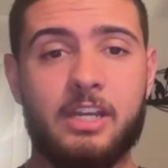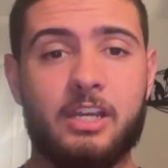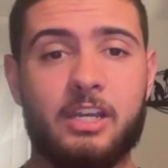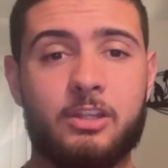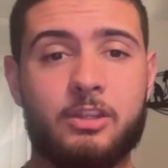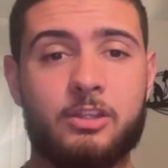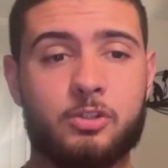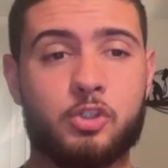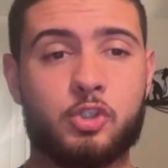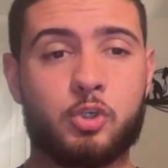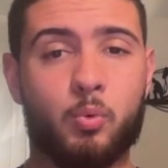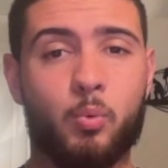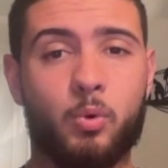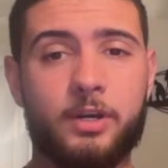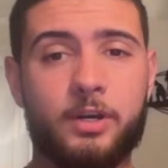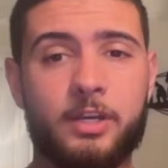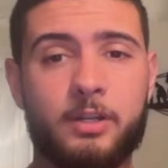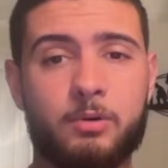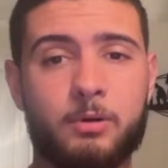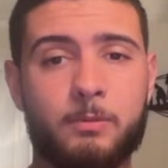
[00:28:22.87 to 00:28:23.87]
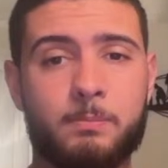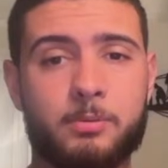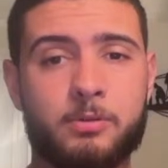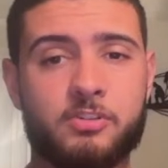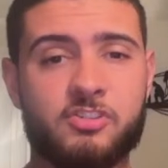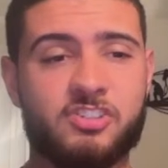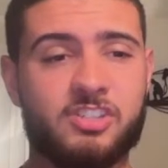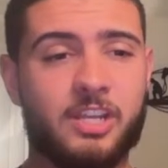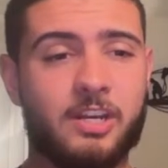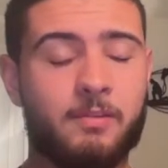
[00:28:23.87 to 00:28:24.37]
they're
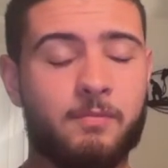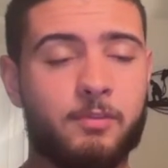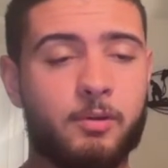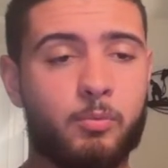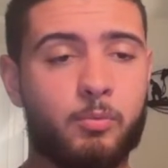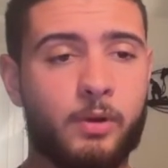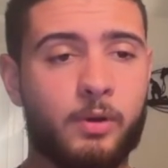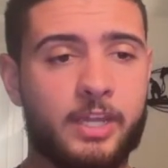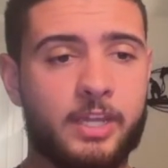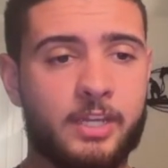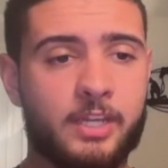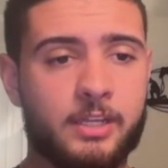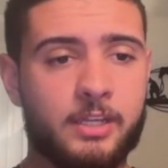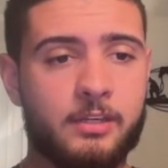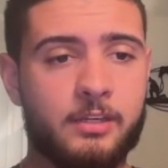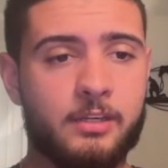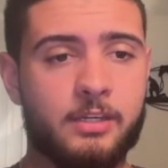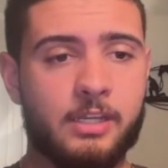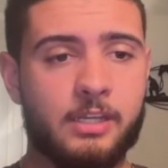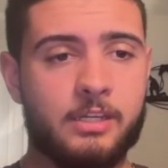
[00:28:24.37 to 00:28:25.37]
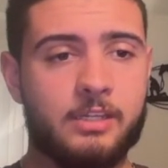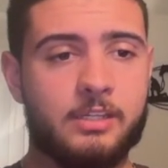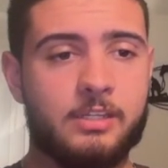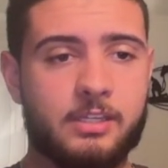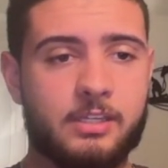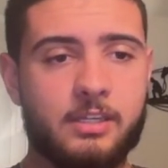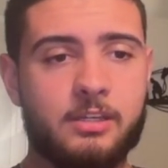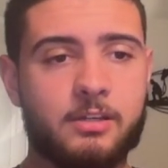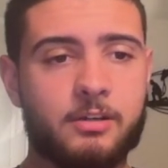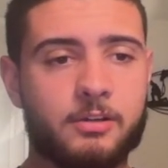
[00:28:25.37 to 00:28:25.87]
21% of the way in
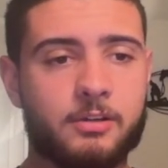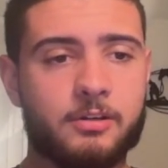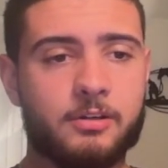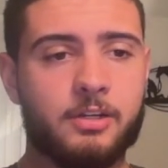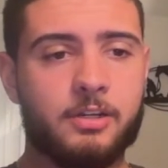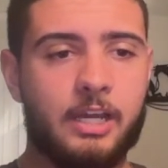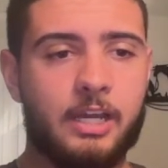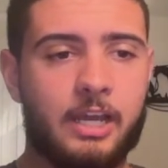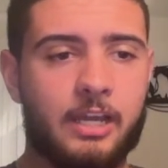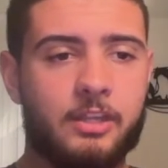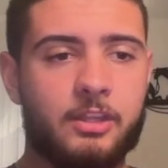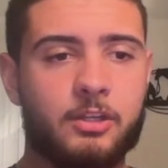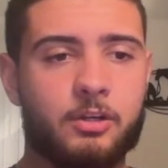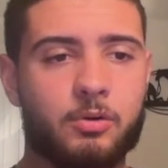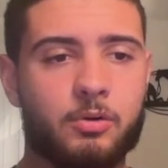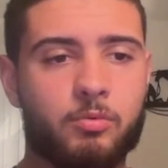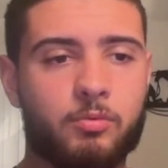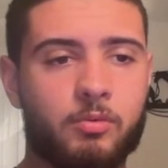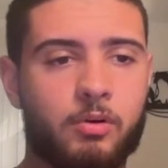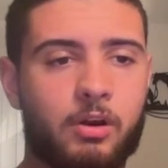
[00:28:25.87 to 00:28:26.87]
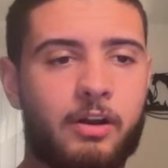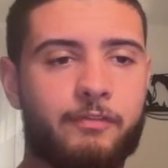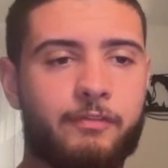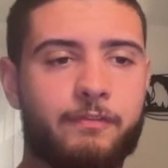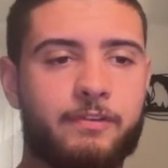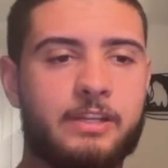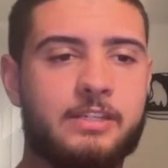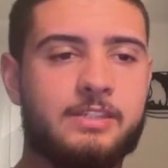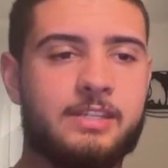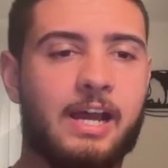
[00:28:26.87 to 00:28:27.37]
here, and they're
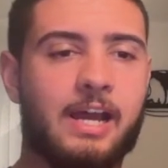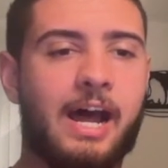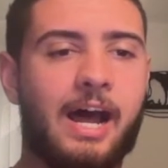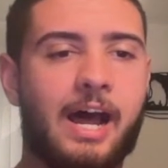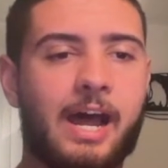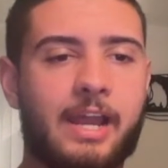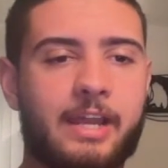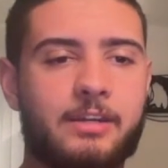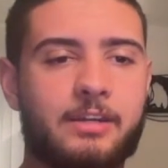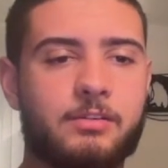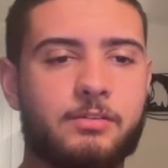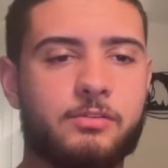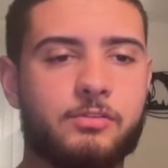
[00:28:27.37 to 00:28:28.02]
roughly tied.